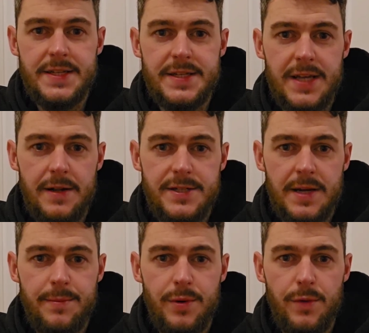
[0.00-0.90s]
is a sound
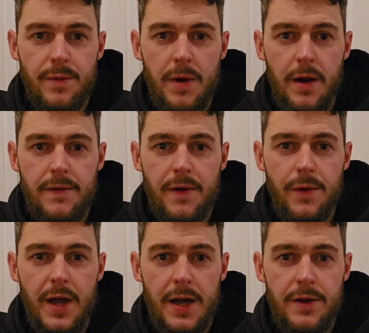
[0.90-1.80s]
sample with the
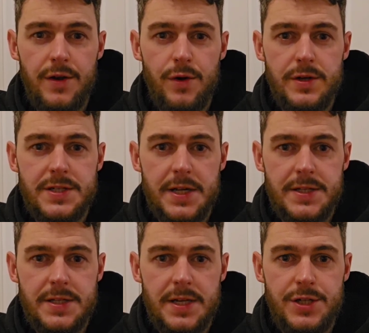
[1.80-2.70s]
microphone and noise
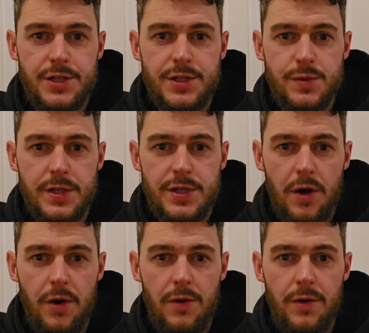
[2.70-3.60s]
cancellation
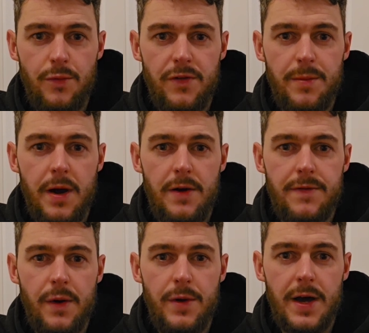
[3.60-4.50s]
switched on, with the
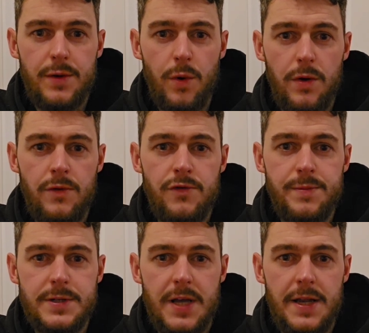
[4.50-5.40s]
microphone at
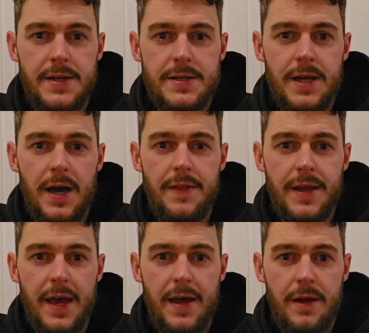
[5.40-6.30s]
100% and
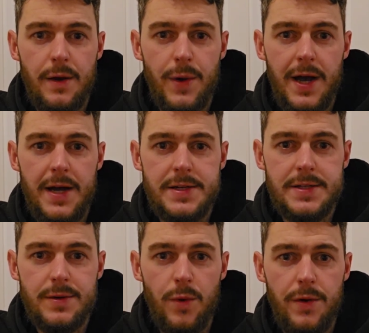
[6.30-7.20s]
the echo at
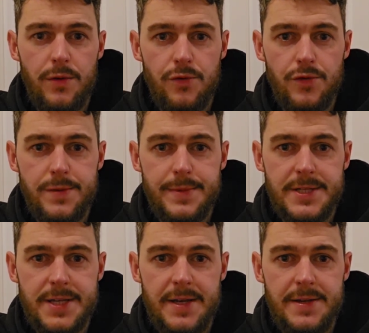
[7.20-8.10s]

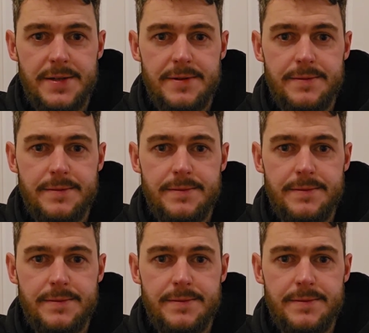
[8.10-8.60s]
100%.